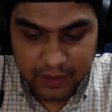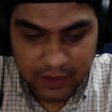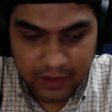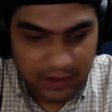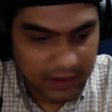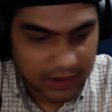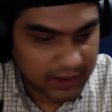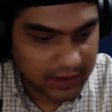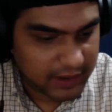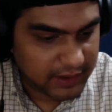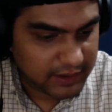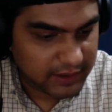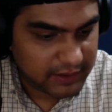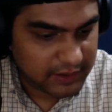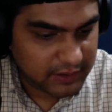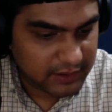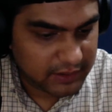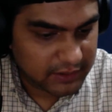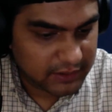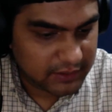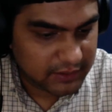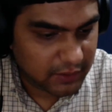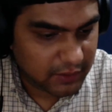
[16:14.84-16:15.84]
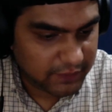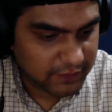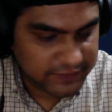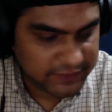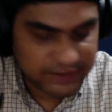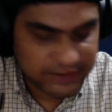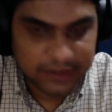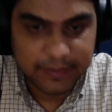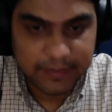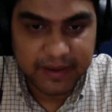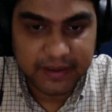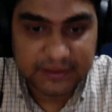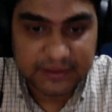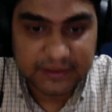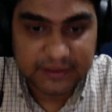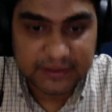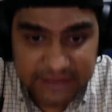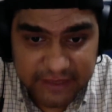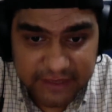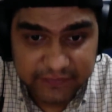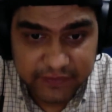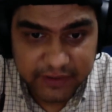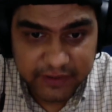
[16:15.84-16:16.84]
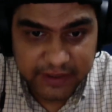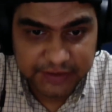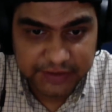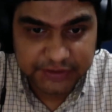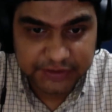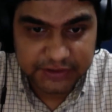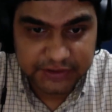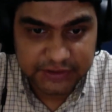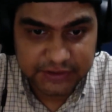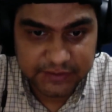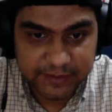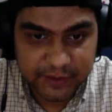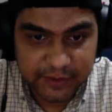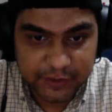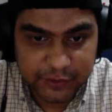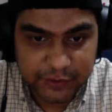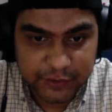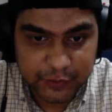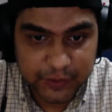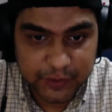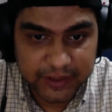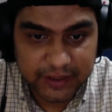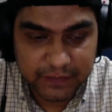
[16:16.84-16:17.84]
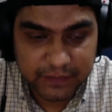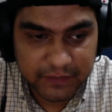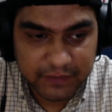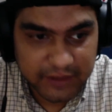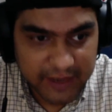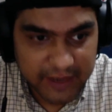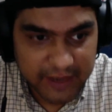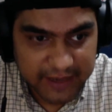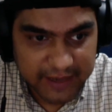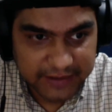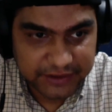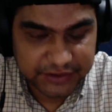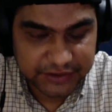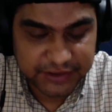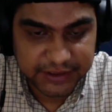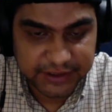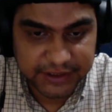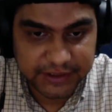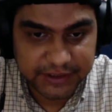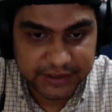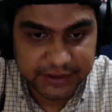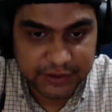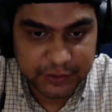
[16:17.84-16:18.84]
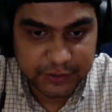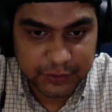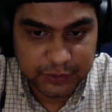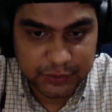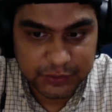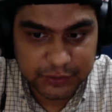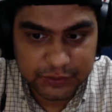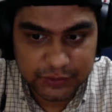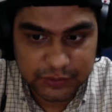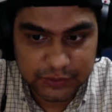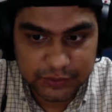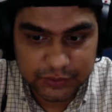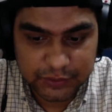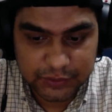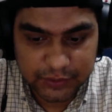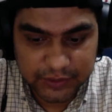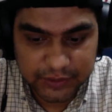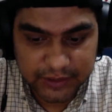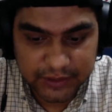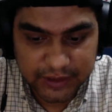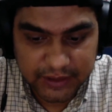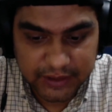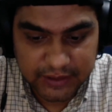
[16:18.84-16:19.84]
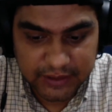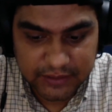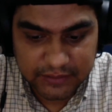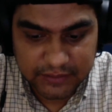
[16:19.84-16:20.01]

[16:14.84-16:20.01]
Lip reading: And obviously make safe connections, because you're dealing with electricity. You should need